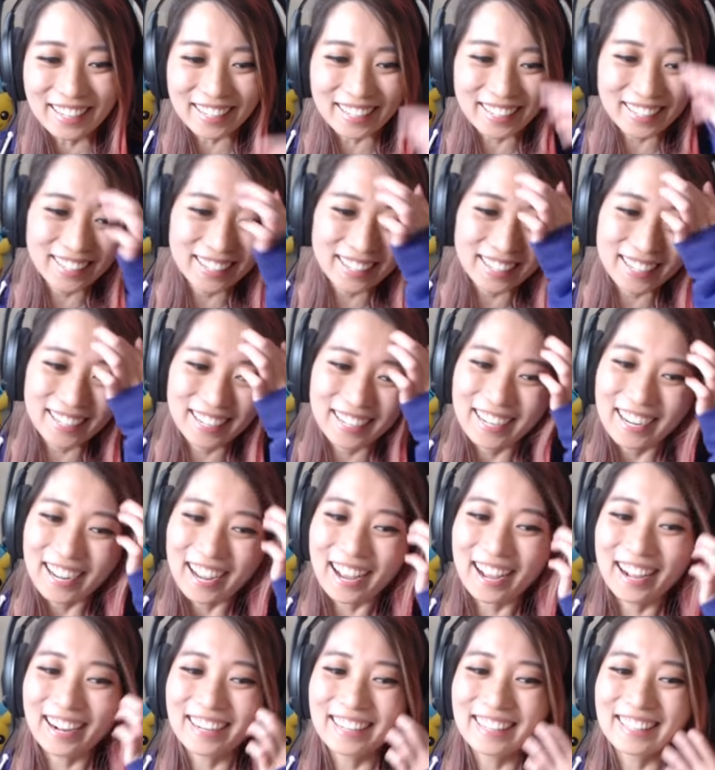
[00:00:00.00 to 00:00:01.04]

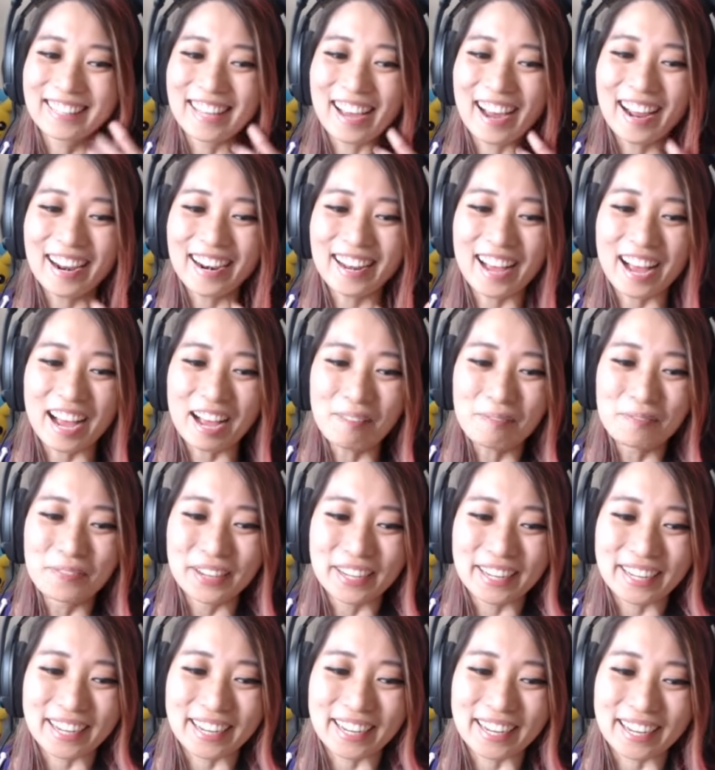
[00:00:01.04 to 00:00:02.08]
How did that
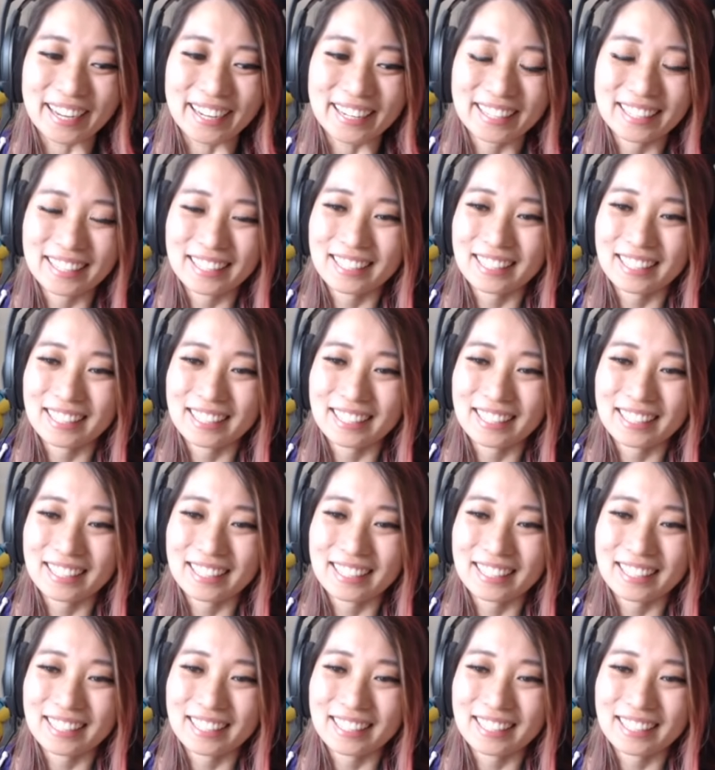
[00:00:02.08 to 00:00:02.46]
happen?